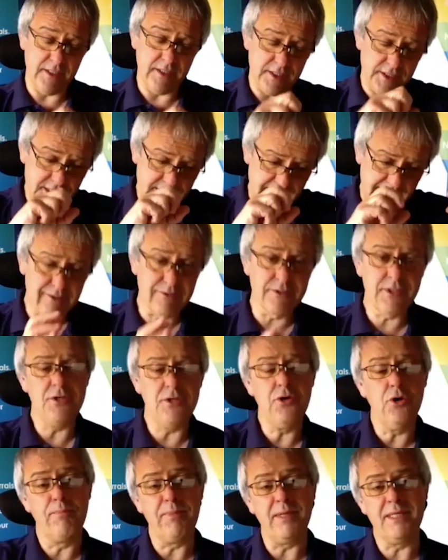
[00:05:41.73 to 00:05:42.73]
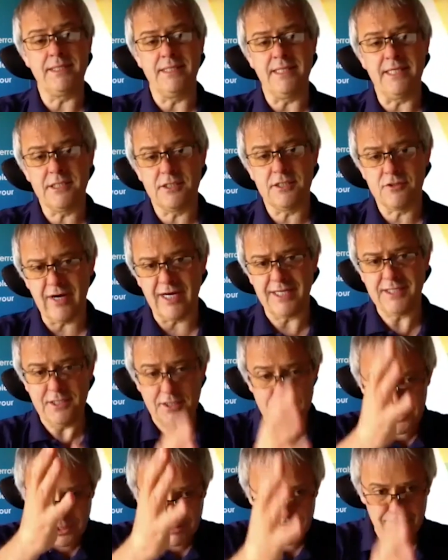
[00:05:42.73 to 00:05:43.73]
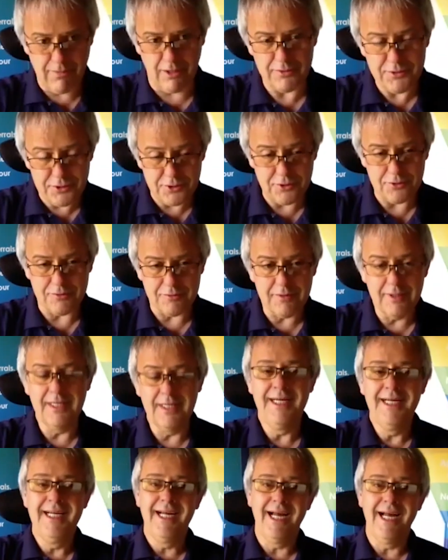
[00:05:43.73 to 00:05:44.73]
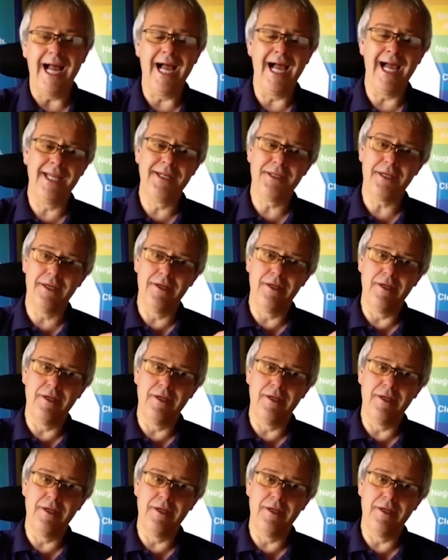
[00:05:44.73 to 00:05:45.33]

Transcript: Sales in Your Business Strategy module, and